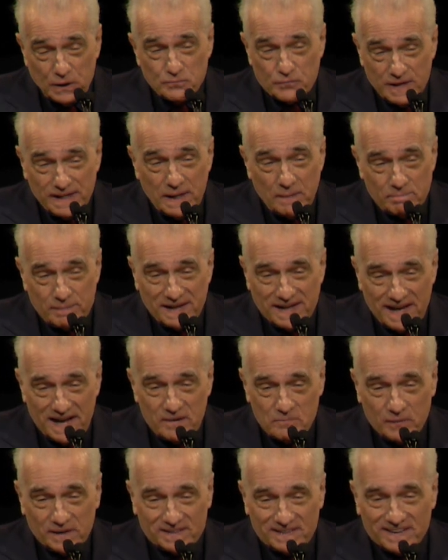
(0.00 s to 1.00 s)
really
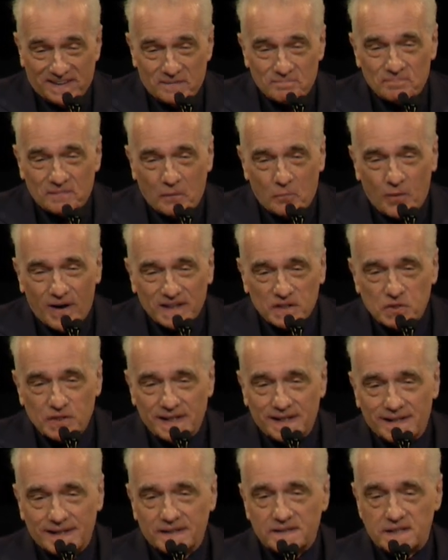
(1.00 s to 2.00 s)
began with
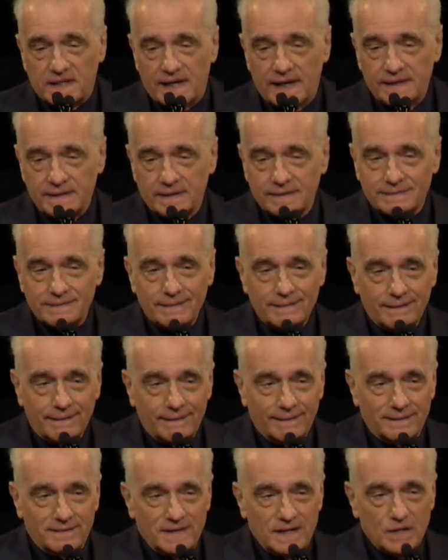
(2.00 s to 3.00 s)
watching Italian
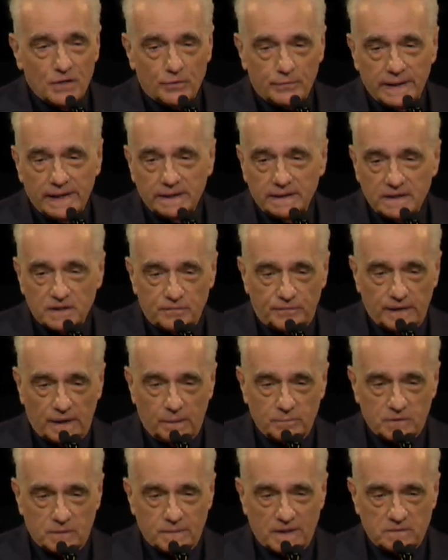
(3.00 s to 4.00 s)
neorealist
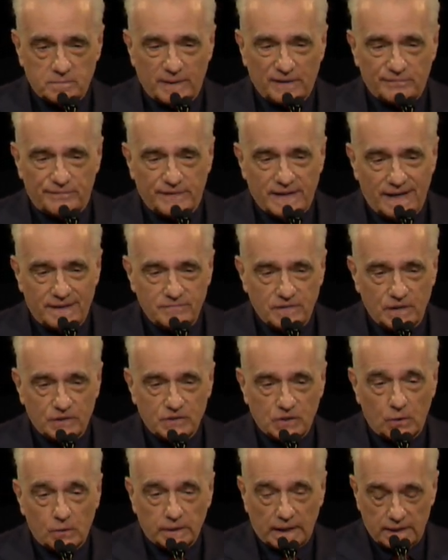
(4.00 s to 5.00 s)
films when I was about 5
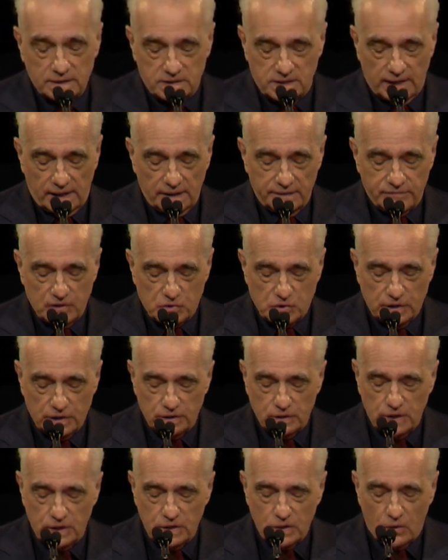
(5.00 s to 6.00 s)
years old on television
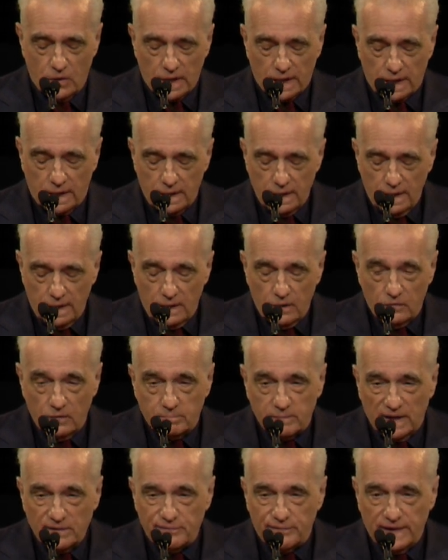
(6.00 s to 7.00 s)
in New York with
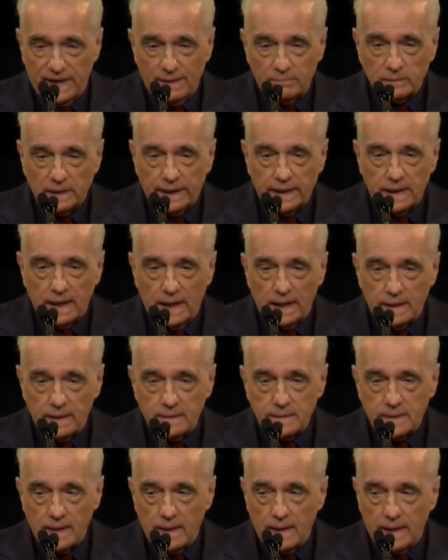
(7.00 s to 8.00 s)
my family.
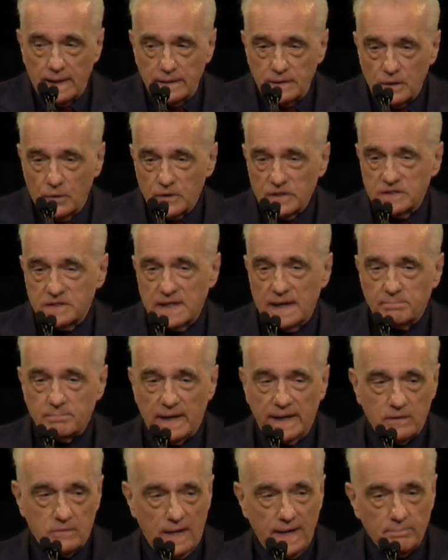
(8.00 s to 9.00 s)
And I noticed that
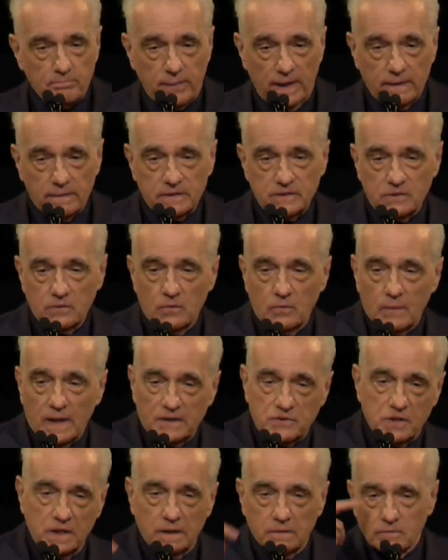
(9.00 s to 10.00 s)
my grandparents who were
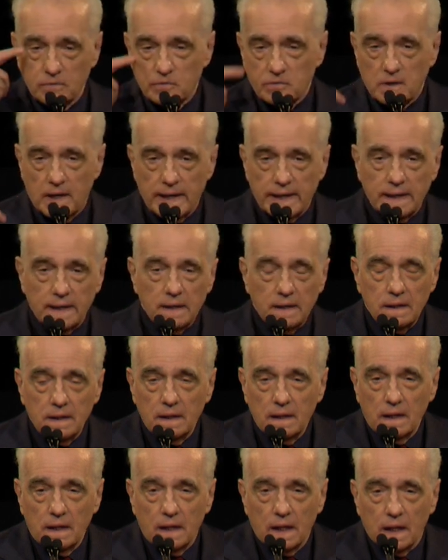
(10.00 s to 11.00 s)
watching it and crying,
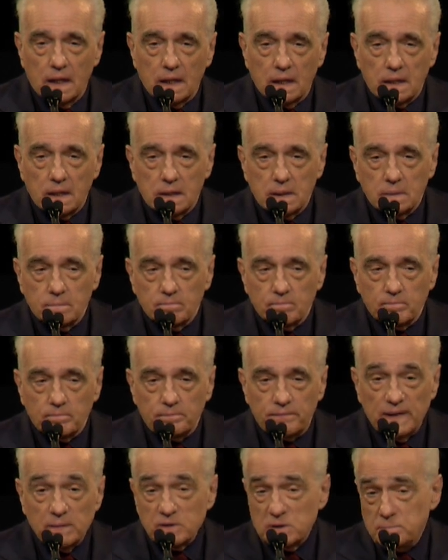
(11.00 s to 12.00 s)

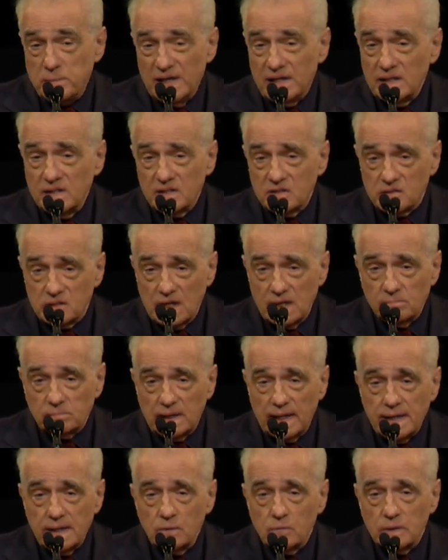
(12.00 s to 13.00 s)
they were speaking the same
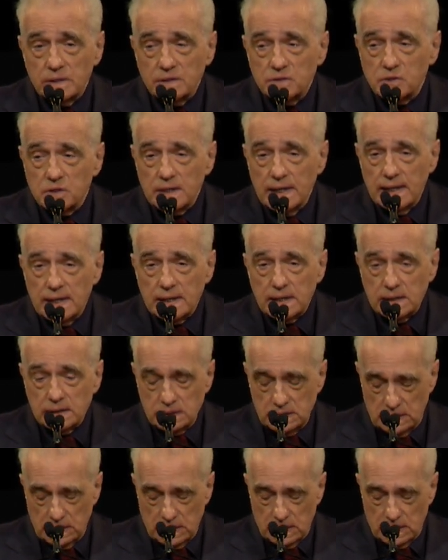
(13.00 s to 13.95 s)
language and